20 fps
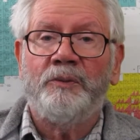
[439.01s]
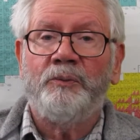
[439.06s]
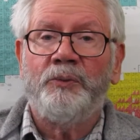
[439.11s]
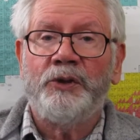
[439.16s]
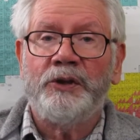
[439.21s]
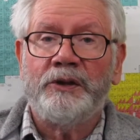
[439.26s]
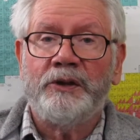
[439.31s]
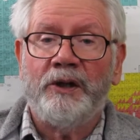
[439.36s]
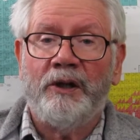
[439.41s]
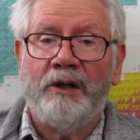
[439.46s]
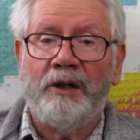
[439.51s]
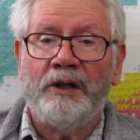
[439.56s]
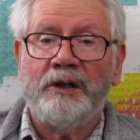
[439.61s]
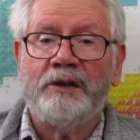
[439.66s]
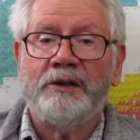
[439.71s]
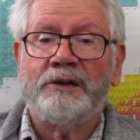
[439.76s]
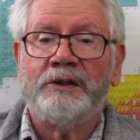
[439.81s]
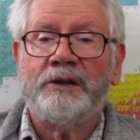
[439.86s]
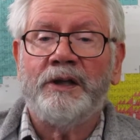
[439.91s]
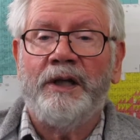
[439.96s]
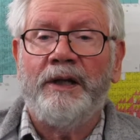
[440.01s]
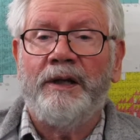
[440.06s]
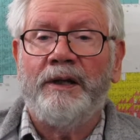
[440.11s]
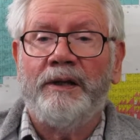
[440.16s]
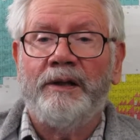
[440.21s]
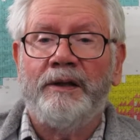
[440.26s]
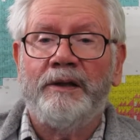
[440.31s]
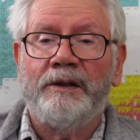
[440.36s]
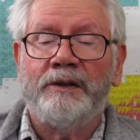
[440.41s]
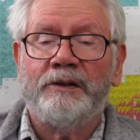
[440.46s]
because
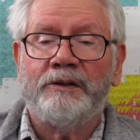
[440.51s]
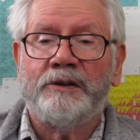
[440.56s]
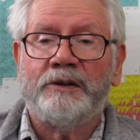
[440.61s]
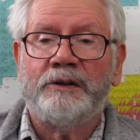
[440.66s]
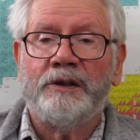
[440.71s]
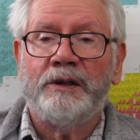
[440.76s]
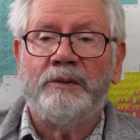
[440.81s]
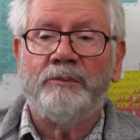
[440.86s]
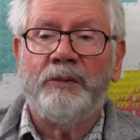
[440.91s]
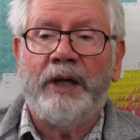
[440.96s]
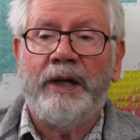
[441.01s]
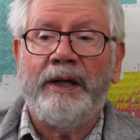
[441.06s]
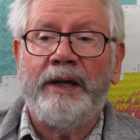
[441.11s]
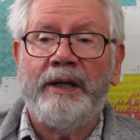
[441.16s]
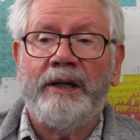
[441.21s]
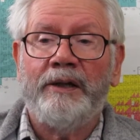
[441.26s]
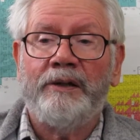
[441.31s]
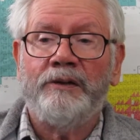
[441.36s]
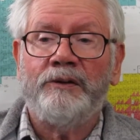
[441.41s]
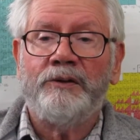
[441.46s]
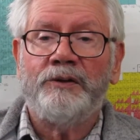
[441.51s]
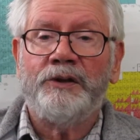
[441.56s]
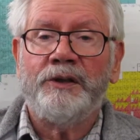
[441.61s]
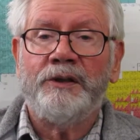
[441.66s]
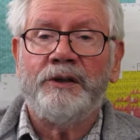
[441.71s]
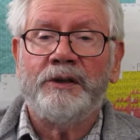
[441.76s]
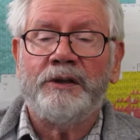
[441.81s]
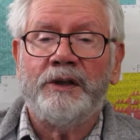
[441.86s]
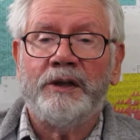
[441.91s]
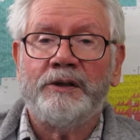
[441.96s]
there's some energy
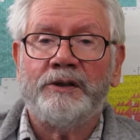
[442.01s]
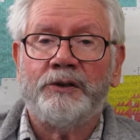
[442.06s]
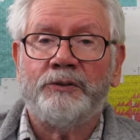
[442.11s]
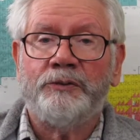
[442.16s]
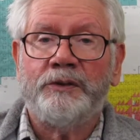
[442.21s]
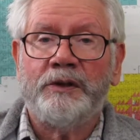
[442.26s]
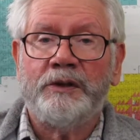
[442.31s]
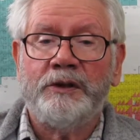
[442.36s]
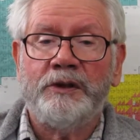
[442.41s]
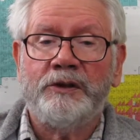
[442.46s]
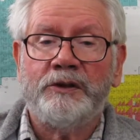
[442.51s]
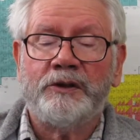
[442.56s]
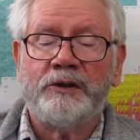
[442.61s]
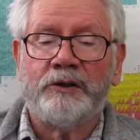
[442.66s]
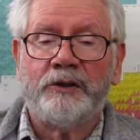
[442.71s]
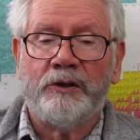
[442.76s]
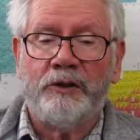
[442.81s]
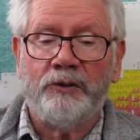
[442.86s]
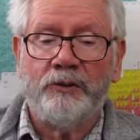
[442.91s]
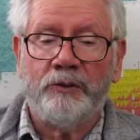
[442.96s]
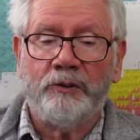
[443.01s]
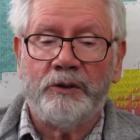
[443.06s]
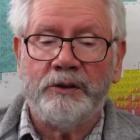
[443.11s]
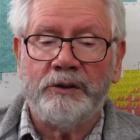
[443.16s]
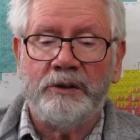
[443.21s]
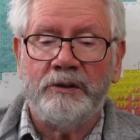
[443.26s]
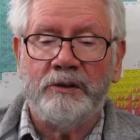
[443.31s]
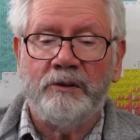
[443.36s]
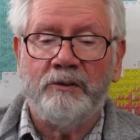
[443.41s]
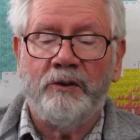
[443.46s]
that gets released
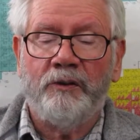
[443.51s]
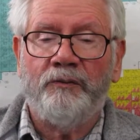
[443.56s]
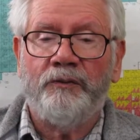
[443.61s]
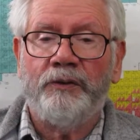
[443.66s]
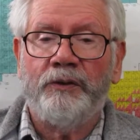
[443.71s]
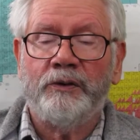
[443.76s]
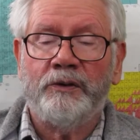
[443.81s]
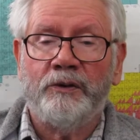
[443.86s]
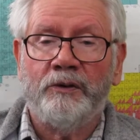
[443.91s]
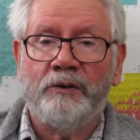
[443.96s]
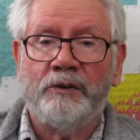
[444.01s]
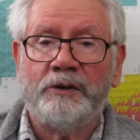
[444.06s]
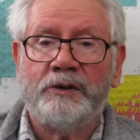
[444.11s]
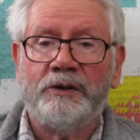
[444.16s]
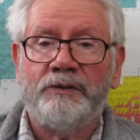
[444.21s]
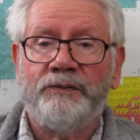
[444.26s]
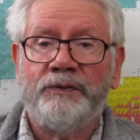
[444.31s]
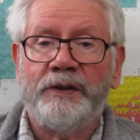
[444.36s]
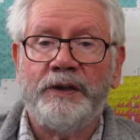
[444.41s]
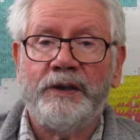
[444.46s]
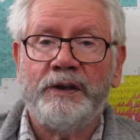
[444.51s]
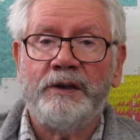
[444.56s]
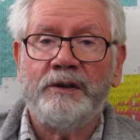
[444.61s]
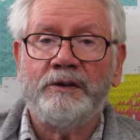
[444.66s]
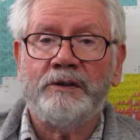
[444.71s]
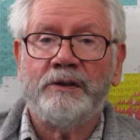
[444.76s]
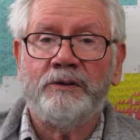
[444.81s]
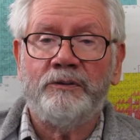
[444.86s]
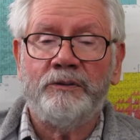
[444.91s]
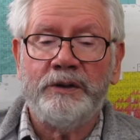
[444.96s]
slowly over the course of
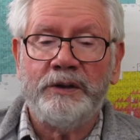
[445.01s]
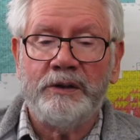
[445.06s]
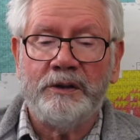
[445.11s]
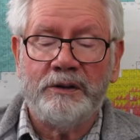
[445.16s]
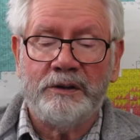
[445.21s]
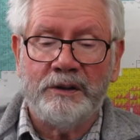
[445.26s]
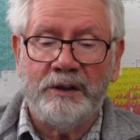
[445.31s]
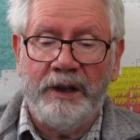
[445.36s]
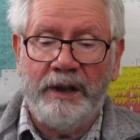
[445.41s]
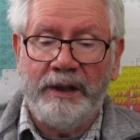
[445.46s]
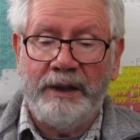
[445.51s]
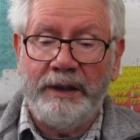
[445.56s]
days and weeks,